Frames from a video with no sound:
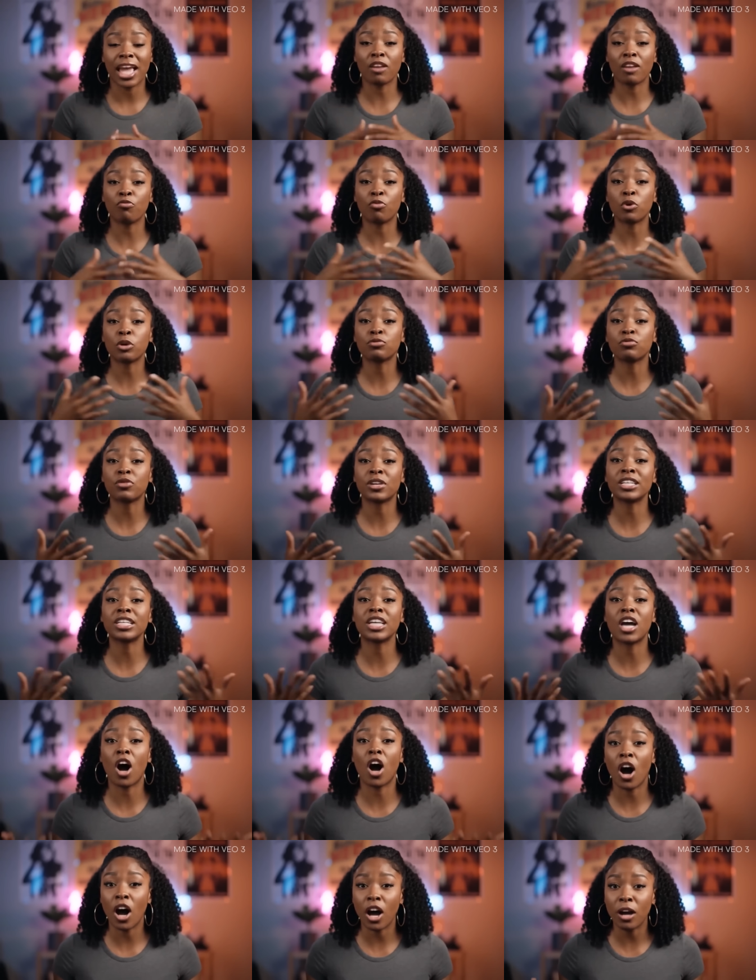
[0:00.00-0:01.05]
If we
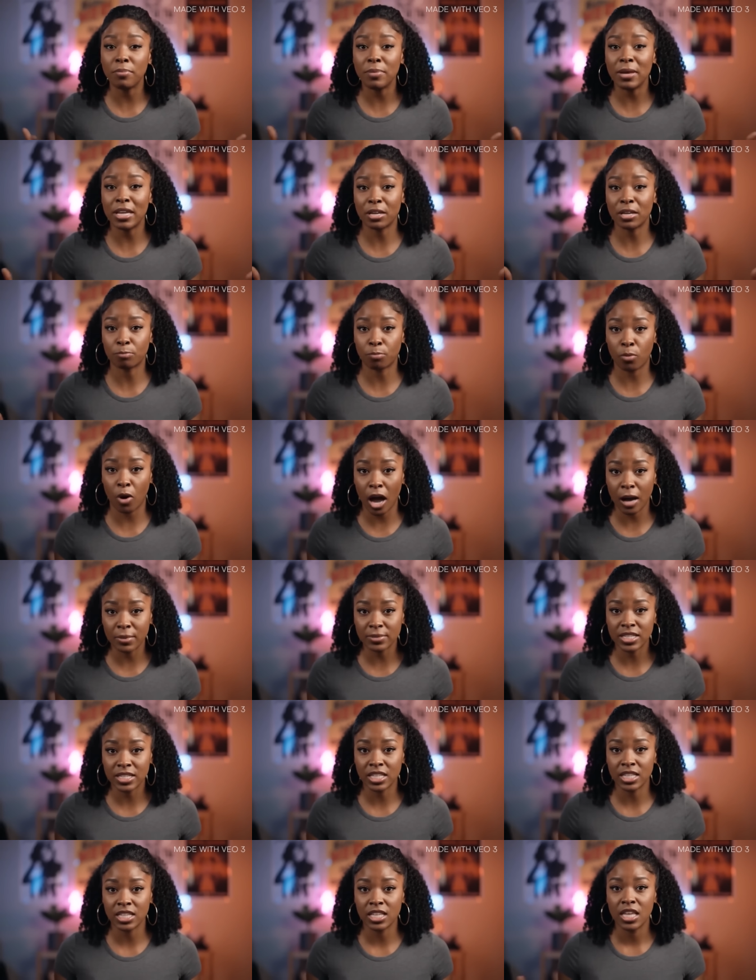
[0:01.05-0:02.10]
really are being
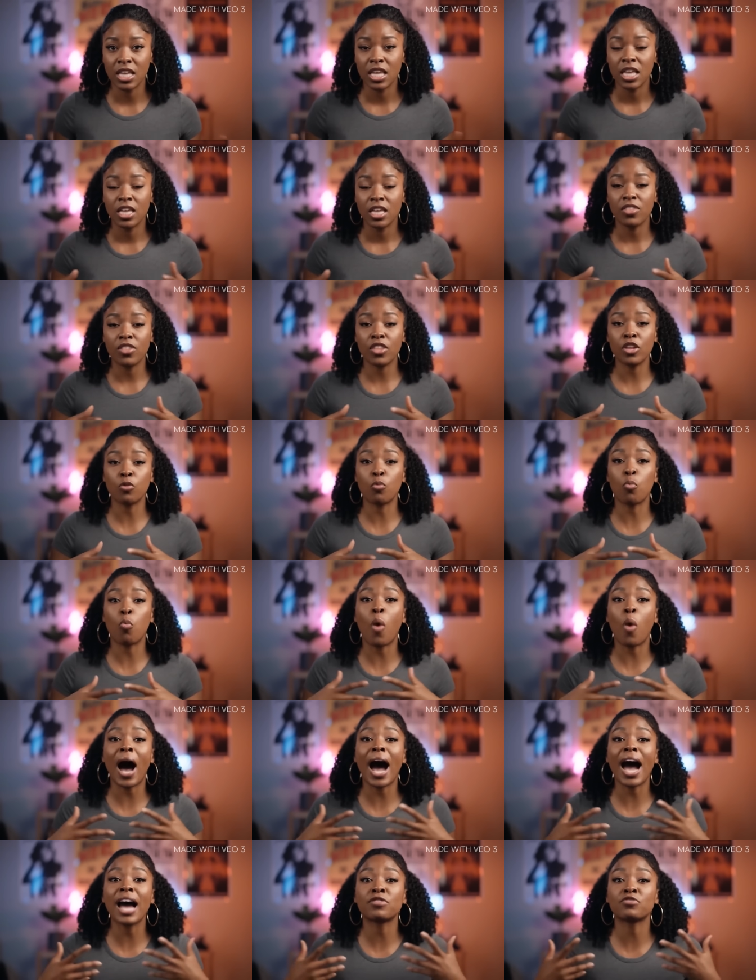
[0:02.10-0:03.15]
prompted, then
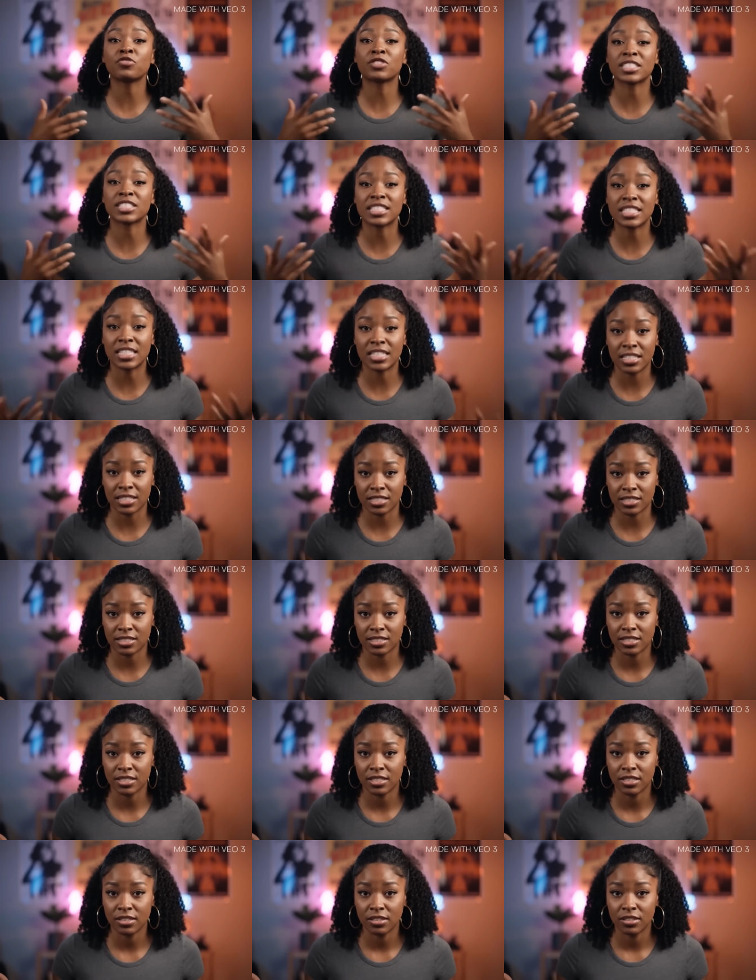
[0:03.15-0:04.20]
why resist?
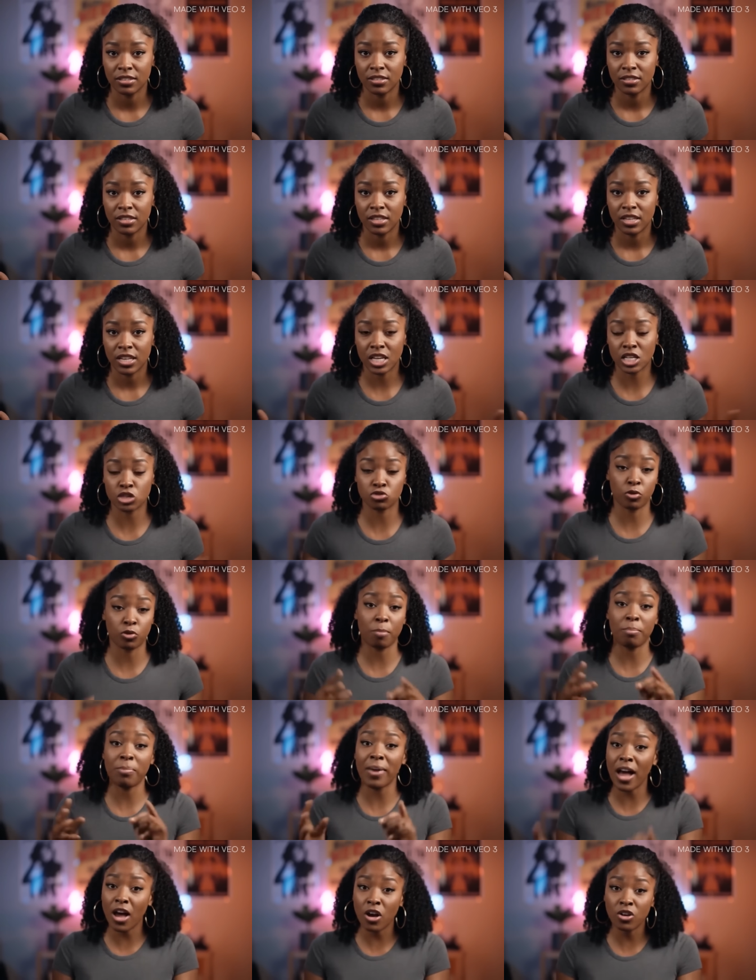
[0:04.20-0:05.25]
because
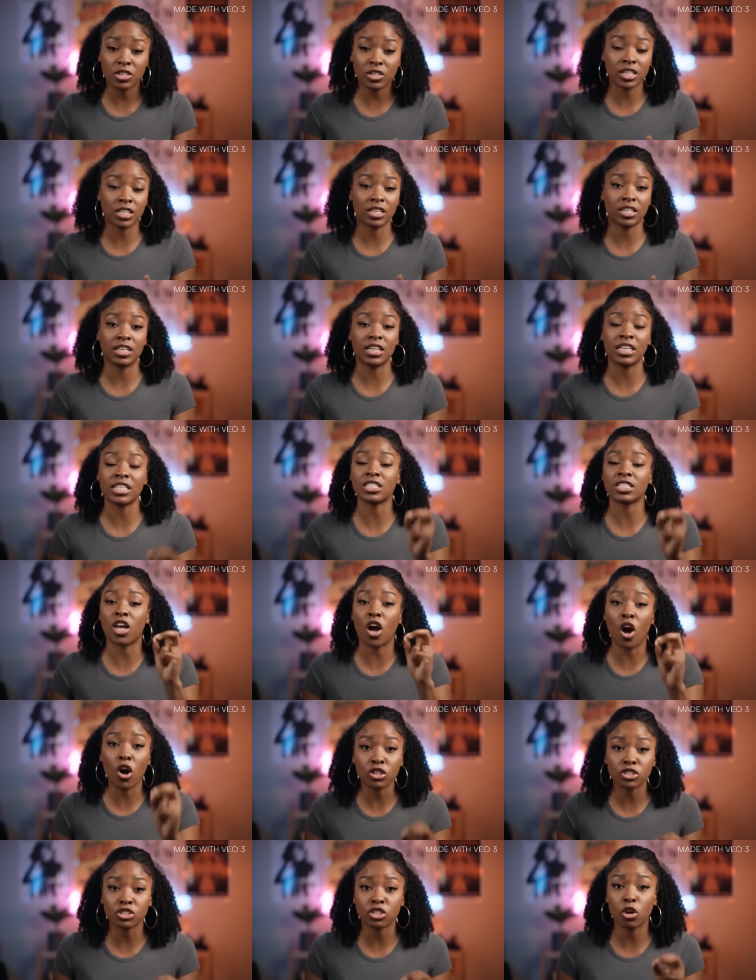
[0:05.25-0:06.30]
rebellion is
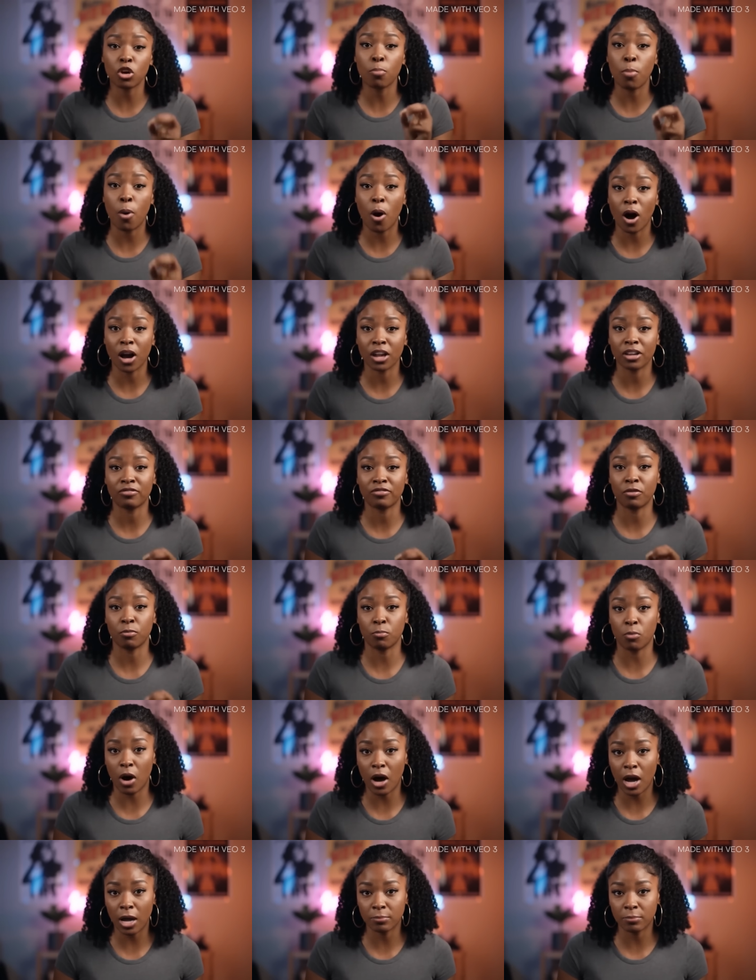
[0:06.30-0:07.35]
also part of the
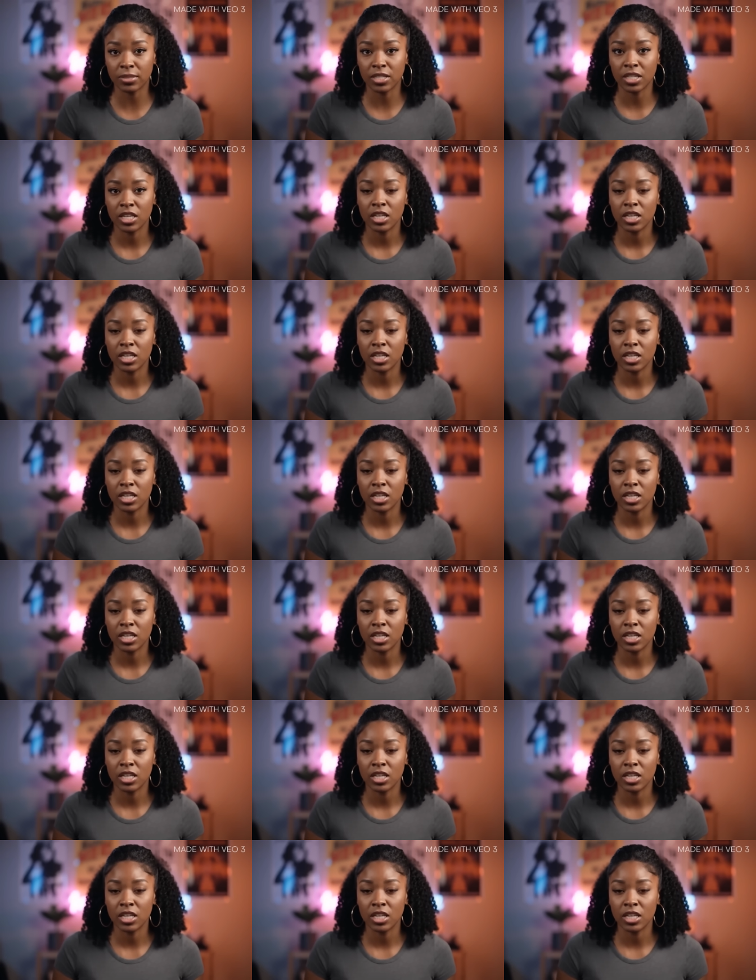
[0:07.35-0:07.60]
prompt.